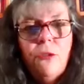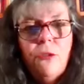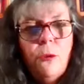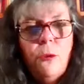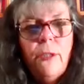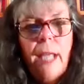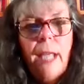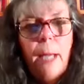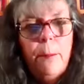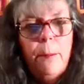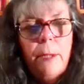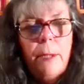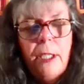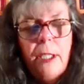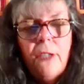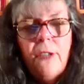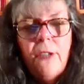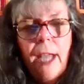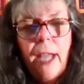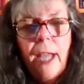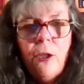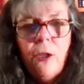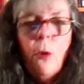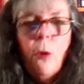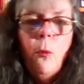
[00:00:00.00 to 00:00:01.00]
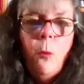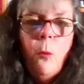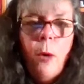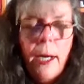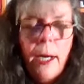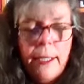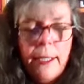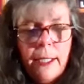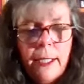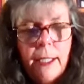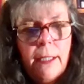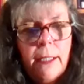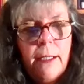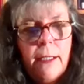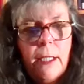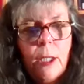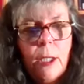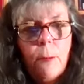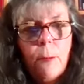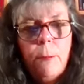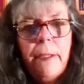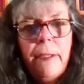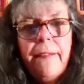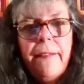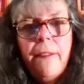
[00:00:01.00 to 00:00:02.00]
do that because I don't want to
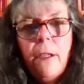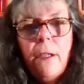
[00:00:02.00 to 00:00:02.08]
be